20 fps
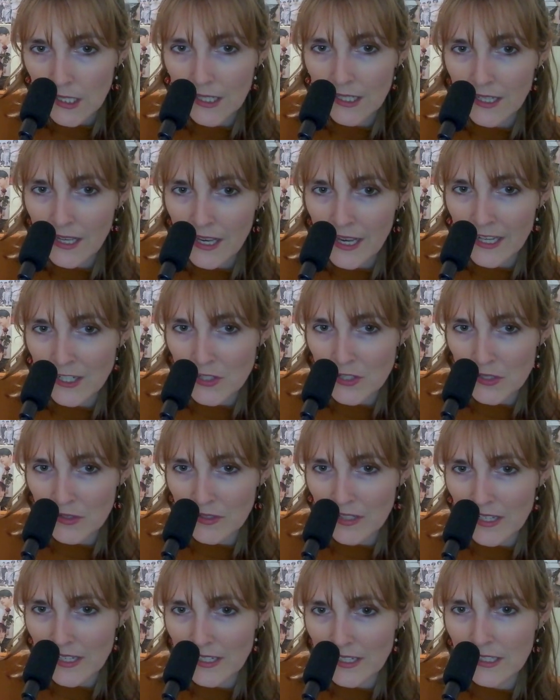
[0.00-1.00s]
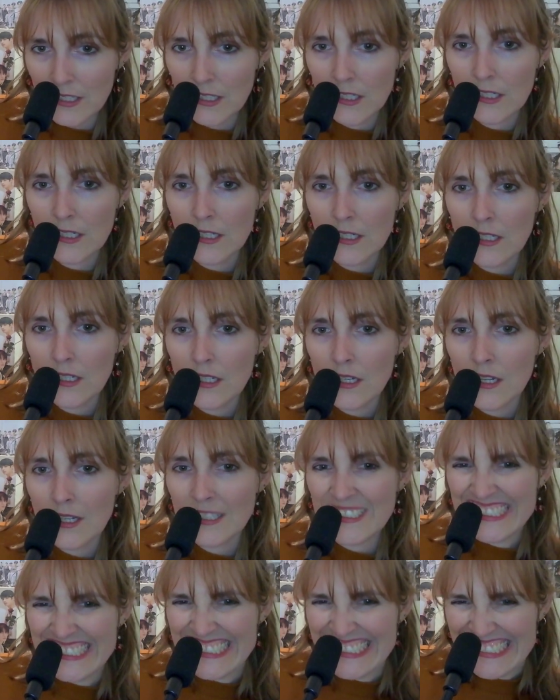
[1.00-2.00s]
Hi, Julian.
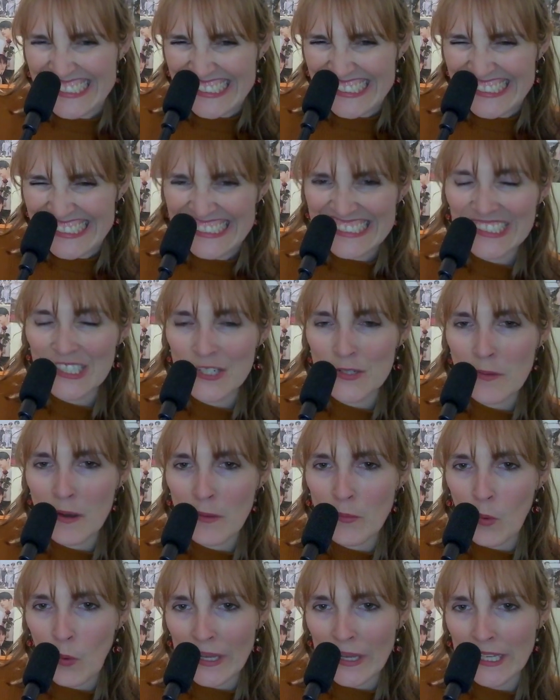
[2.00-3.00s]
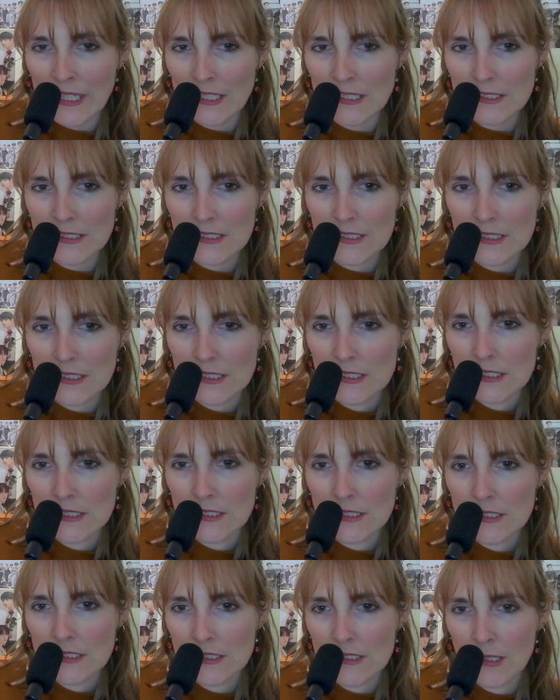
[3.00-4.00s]
There's my boy.
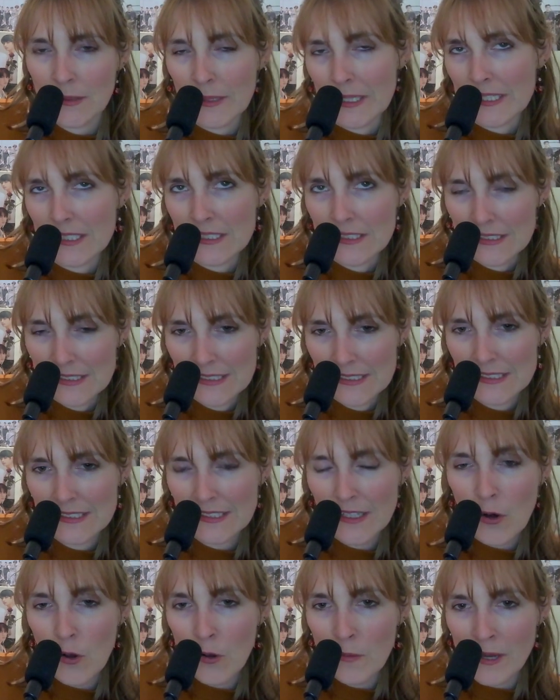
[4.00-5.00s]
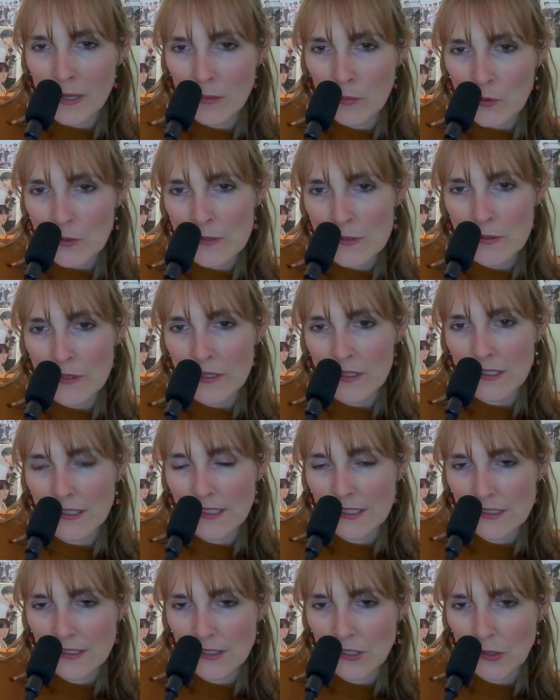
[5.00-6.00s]
I mean, they're all my boys, but
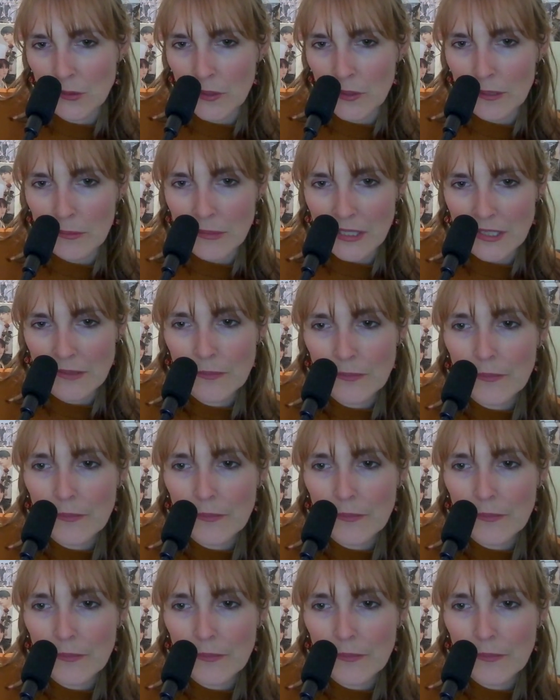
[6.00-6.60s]
you know what I mean.